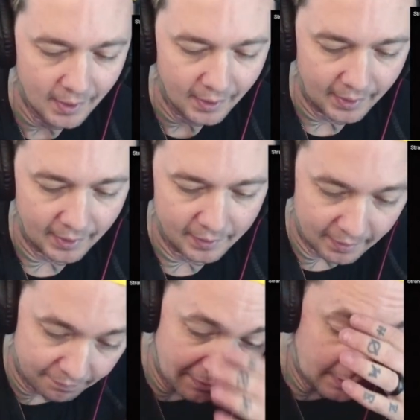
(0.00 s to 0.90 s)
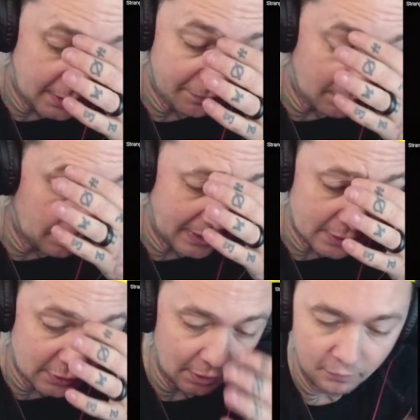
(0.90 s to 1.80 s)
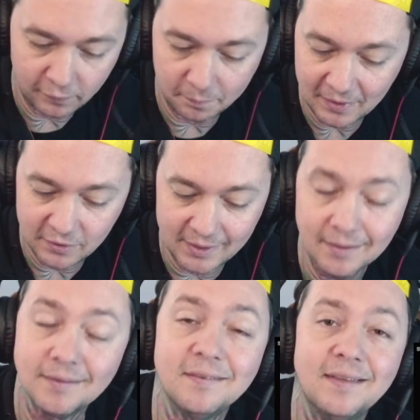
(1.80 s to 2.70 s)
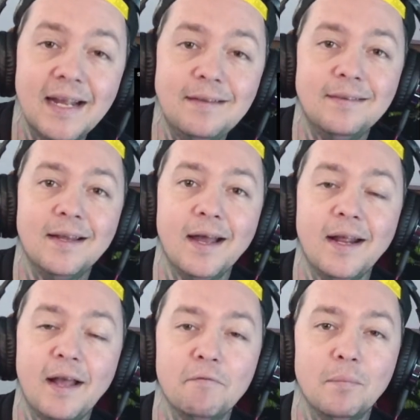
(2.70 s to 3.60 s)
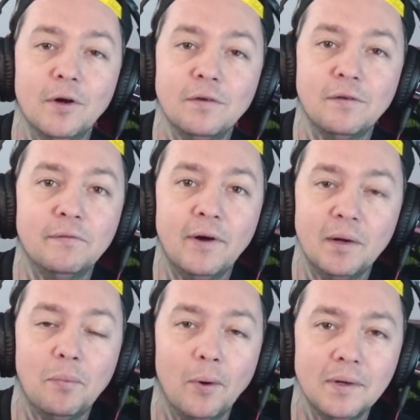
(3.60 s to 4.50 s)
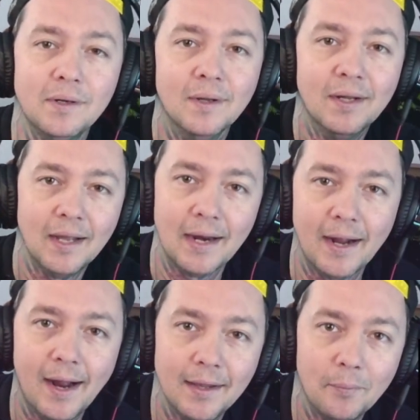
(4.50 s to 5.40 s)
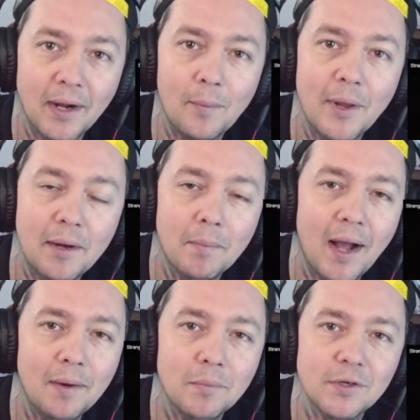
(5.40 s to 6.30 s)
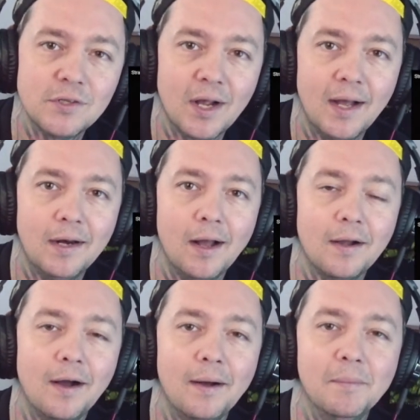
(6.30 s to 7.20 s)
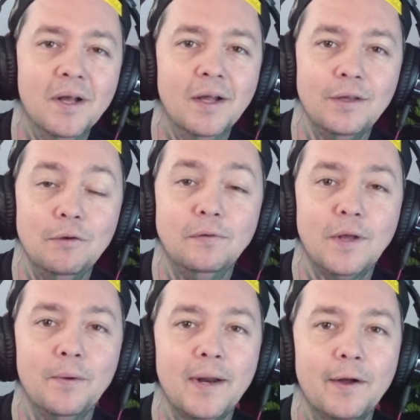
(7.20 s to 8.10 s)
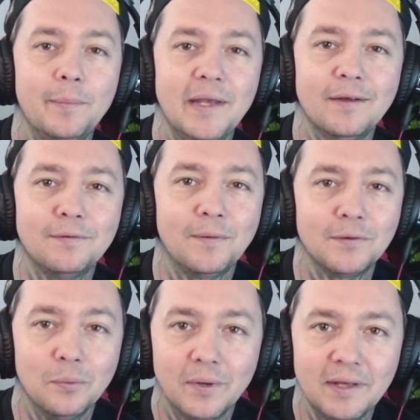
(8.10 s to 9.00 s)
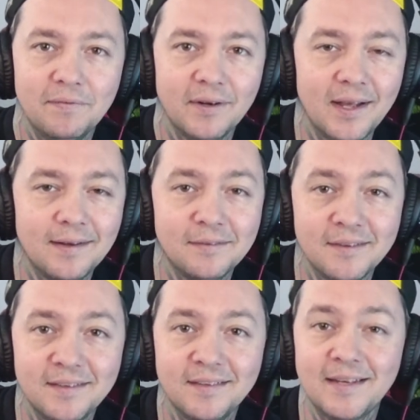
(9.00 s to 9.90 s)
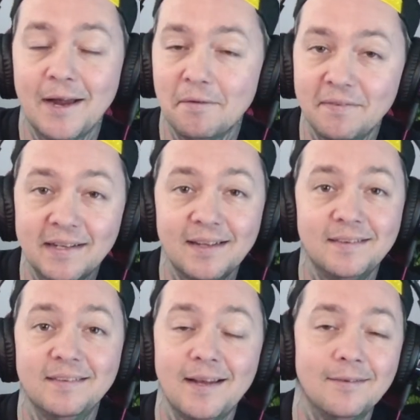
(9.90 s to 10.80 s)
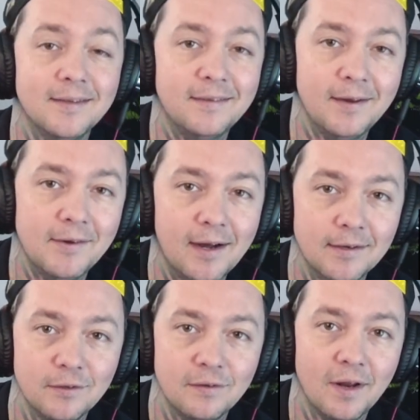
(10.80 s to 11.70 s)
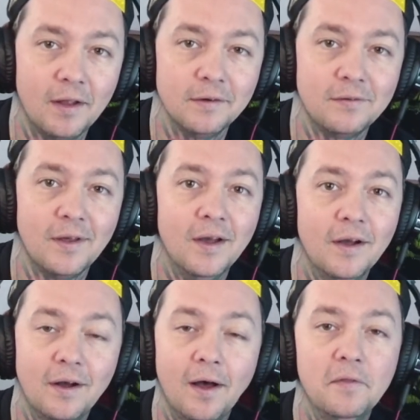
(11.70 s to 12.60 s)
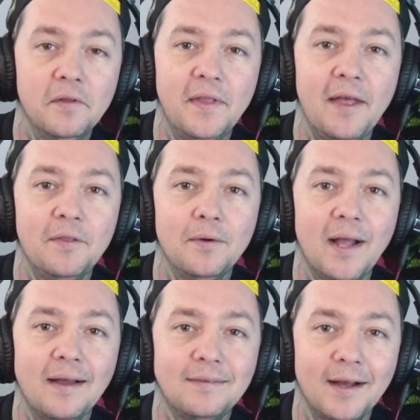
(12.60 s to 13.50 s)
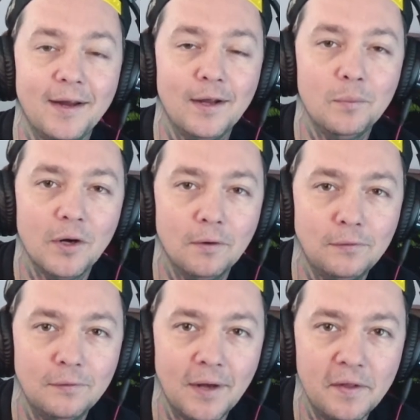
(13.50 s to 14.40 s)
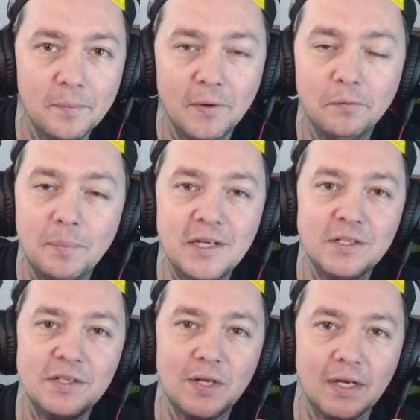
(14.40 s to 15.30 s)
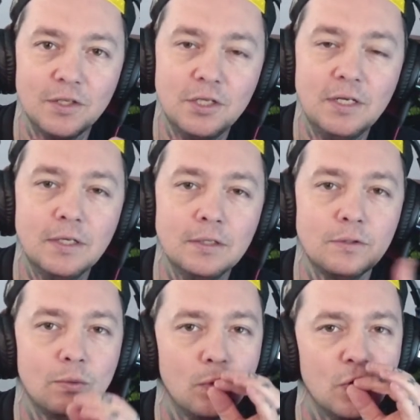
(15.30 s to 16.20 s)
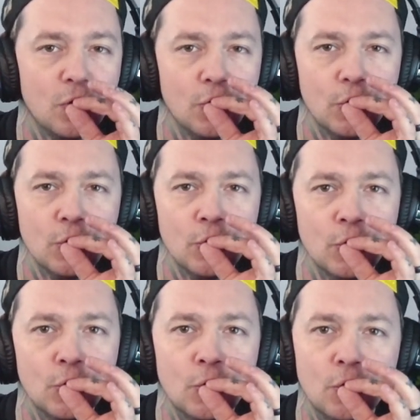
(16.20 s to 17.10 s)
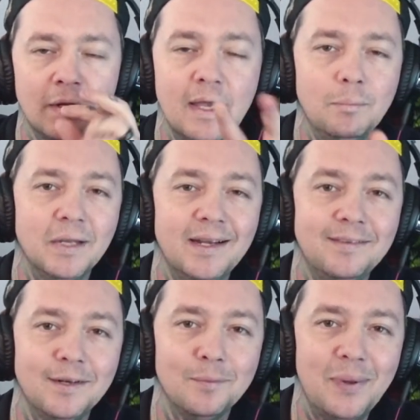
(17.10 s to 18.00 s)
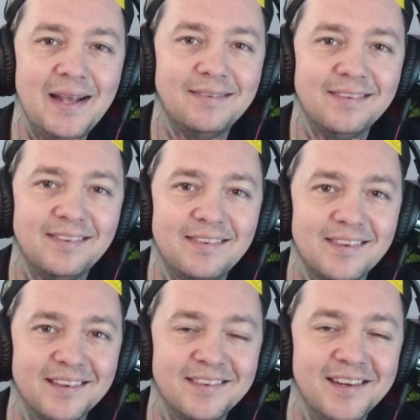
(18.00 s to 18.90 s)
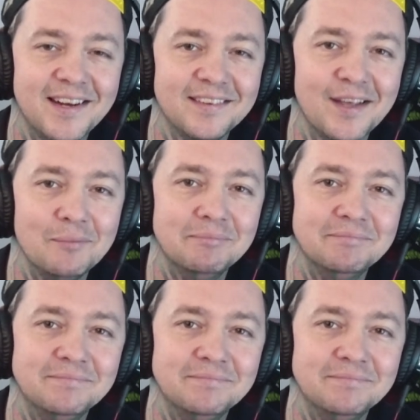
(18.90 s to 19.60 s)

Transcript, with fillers: And uh, finally, if you're playing shows, especially here in the States, you got to have merch. It's very important. And I highly recommend my merch guy dot com. Use code L B S four twenty for an excellent discount. In fact, that discount could save you hundreds of dollars. Other than that, though, guys, I am your host who's high the most, B G, saying cheers. Keep blazing and peace. I'll see you next time.